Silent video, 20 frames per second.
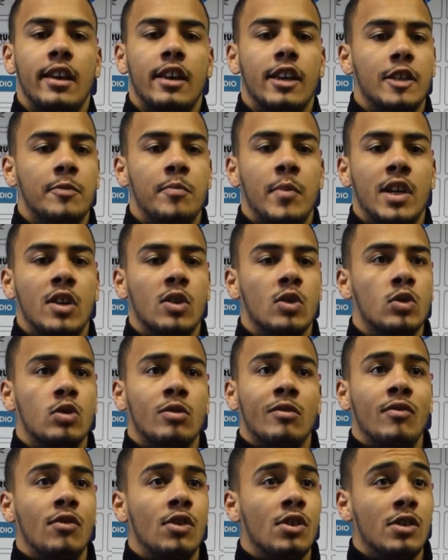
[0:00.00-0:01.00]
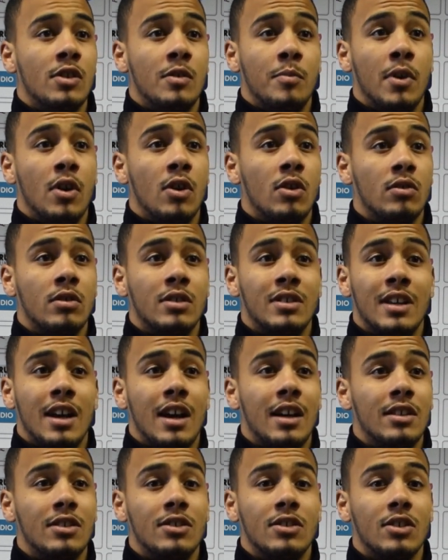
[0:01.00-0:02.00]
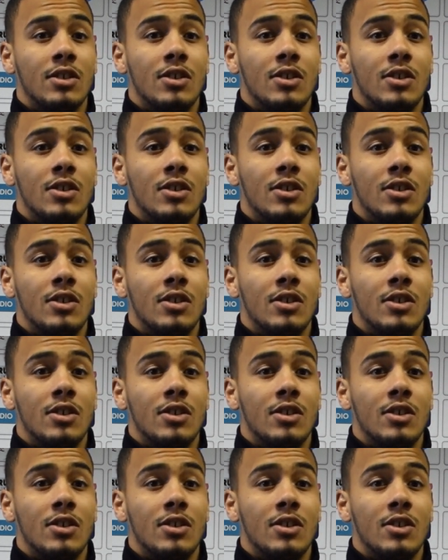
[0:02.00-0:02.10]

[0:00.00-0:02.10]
his middles were running the ball as hard as they